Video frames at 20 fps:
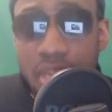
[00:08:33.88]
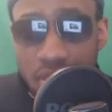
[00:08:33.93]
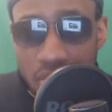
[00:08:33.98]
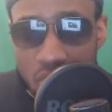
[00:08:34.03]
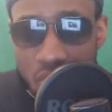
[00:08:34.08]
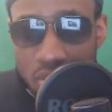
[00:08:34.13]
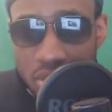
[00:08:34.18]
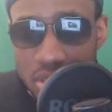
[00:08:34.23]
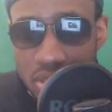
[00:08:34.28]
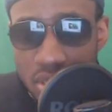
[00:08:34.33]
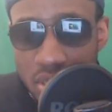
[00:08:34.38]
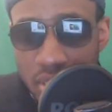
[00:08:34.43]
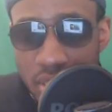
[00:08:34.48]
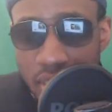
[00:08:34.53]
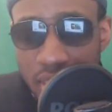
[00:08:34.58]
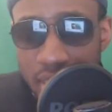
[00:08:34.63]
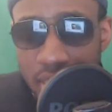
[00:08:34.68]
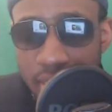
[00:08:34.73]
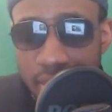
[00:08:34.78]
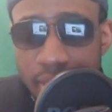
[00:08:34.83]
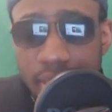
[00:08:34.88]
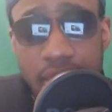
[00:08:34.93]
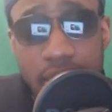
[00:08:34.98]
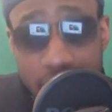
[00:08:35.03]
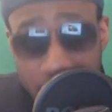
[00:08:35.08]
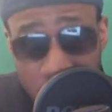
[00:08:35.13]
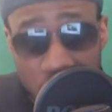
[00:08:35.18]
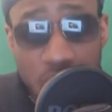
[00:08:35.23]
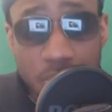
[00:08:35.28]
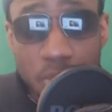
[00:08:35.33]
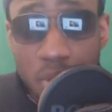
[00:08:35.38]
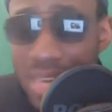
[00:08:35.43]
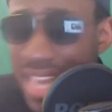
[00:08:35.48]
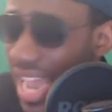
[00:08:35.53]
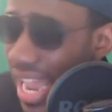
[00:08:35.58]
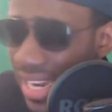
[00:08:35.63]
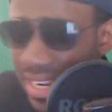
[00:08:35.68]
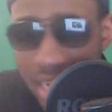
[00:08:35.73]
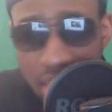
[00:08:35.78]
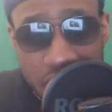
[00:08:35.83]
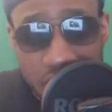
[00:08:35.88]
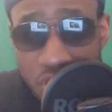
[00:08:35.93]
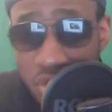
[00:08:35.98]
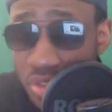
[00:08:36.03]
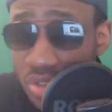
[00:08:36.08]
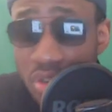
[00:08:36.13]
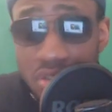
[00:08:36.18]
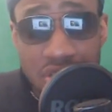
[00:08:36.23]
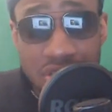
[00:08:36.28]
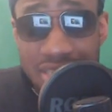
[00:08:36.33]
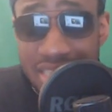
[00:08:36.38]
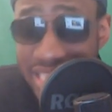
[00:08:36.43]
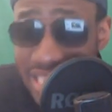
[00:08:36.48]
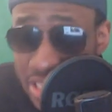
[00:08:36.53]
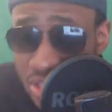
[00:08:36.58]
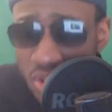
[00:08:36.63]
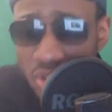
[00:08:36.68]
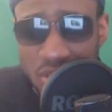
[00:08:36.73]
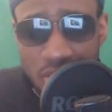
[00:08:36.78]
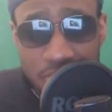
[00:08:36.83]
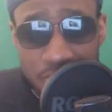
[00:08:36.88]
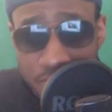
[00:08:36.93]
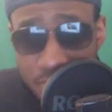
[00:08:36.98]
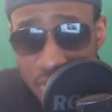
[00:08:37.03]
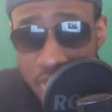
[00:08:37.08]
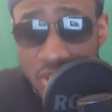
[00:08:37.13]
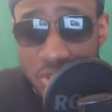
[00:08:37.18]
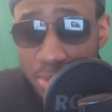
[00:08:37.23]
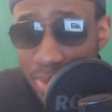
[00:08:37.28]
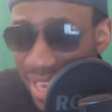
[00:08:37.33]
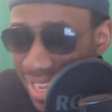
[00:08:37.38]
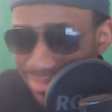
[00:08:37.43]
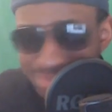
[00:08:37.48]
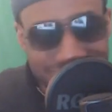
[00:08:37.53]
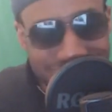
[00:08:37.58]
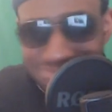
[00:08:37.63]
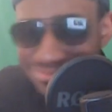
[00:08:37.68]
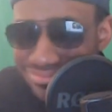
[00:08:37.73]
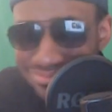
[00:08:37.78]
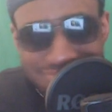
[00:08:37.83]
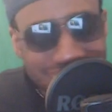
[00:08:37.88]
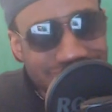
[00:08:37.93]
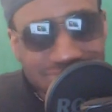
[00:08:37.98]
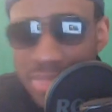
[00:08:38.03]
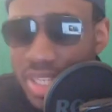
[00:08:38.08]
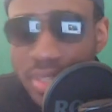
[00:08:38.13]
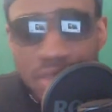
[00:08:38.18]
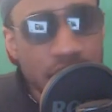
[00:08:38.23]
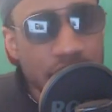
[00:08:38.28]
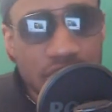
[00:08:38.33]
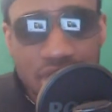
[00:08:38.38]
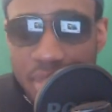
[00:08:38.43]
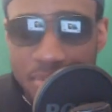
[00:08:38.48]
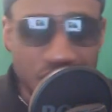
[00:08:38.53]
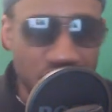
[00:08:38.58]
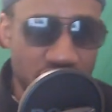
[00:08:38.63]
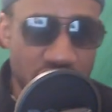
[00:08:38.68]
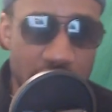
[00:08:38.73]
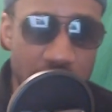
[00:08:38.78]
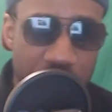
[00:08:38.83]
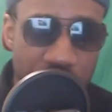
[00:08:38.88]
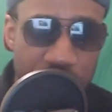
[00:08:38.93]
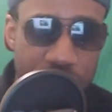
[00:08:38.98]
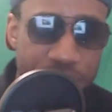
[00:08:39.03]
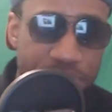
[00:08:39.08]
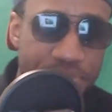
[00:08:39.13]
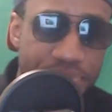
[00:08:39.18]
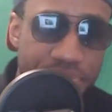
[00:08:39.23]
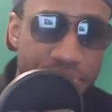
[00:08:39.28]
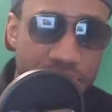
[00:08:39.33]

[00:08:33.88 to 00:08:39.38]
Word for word: than not, he's on the money, and Angry Joe is not. He's not afraid to be like, mm, this trash.